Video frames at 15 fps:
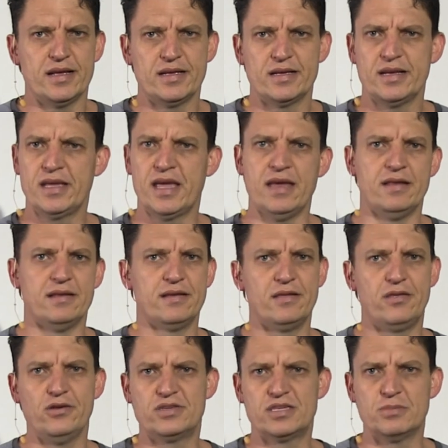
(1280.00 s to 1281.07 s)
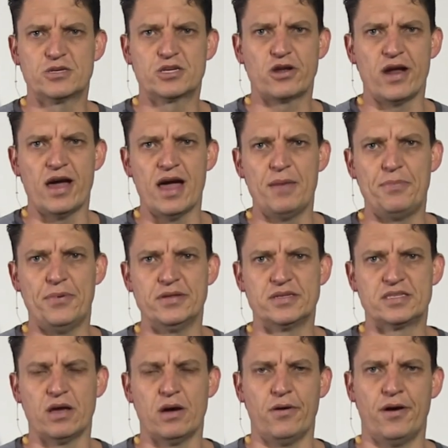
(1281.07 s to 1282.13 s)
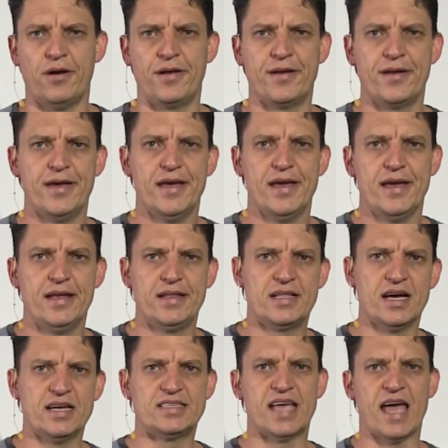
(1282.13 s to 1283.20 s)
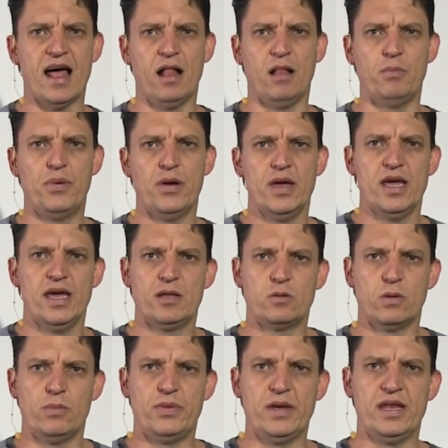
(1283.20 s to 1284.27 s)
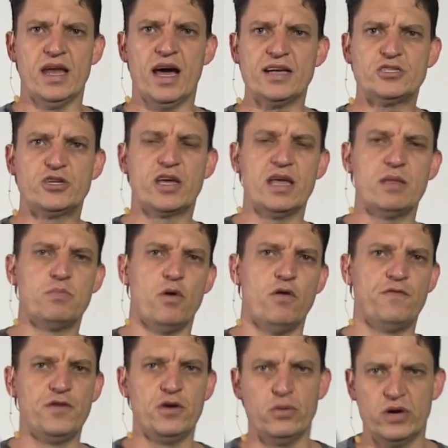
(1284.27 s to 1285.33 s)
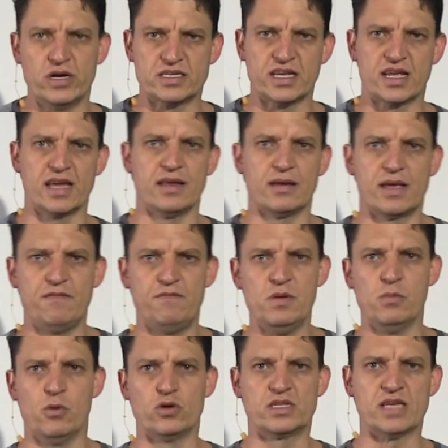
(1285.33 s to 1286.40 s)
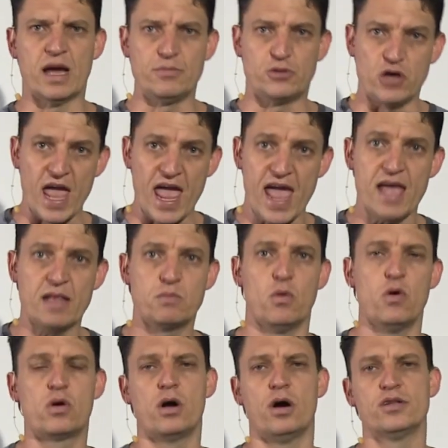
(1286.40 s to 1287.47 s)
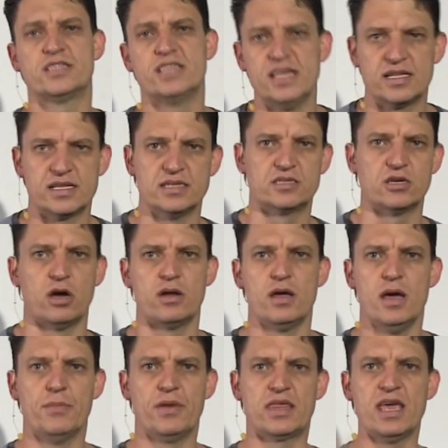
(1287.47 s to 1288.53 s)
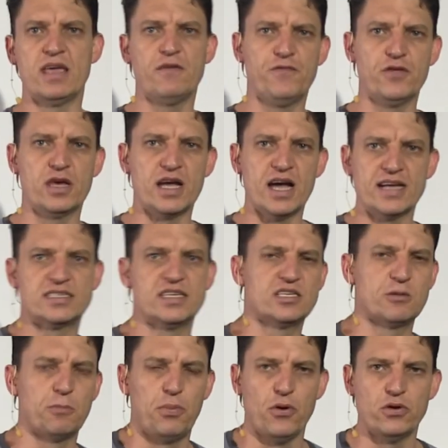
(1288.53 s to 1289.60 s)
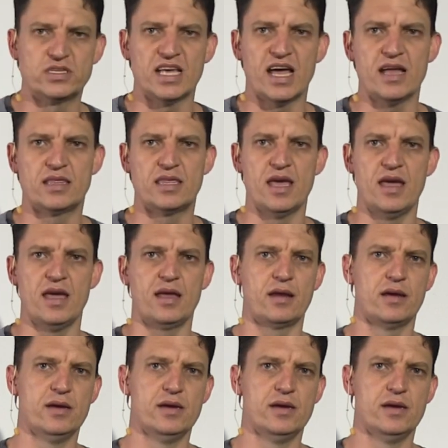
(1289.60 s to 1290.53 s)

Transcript: again, if you subscribe and so on, it does help. It will be nice to get more viewers. It can give me more time to add more content and so on. But thank you for the guys that supports out there.